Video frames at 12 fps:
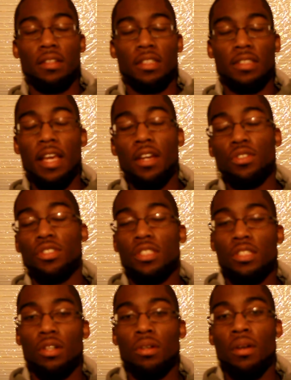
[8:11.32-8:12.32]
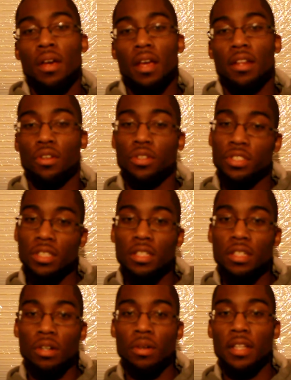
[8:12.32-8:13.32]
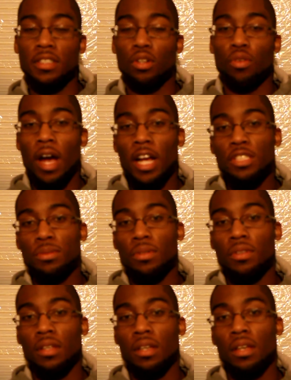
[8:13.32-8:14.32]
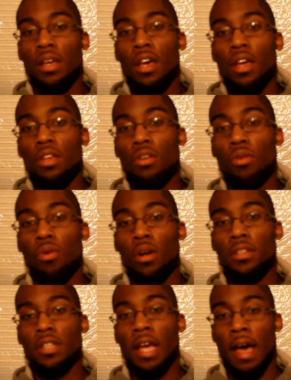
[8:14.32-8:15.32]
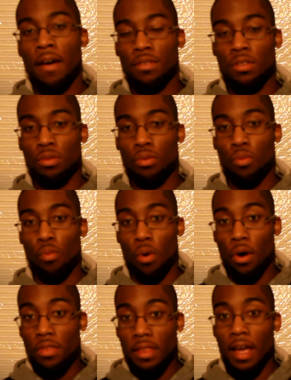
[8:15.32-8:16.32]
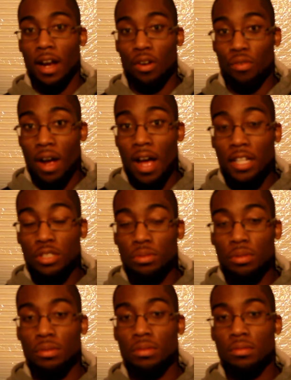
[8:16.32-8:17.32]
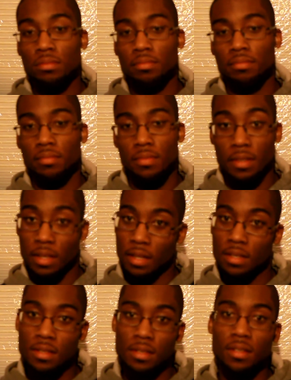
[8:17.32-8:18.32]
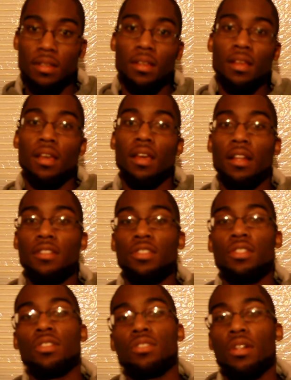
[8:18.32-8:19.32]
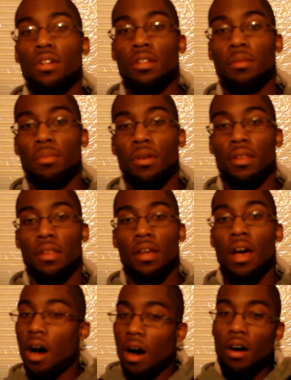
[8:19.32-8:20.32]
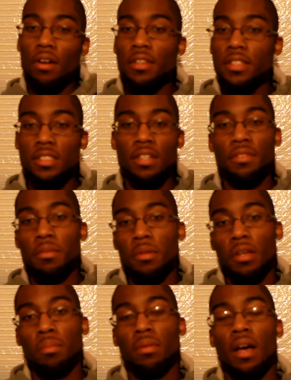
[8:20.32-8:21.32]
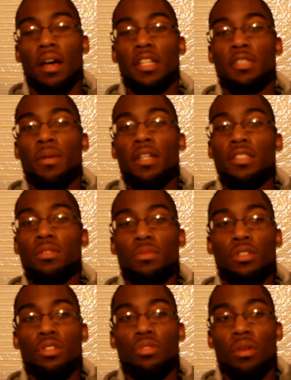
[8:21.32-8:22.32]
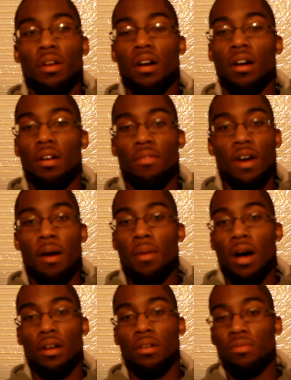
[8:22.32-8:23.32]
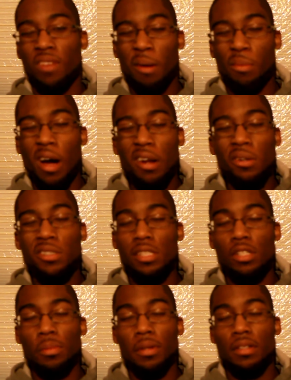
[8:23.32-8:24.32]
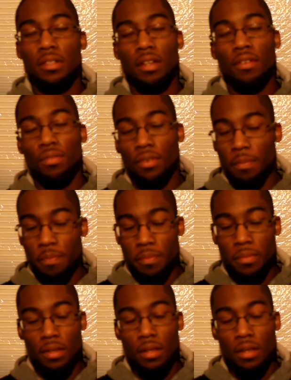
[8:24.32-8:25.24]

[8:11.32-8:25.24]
decrescendo and the crescendo is a gradual thing, you're going to have to work that gradualness into your circular breathing. All of this stuff can be applied, especially when you're doing vibrato. Vibrato is a little bit different.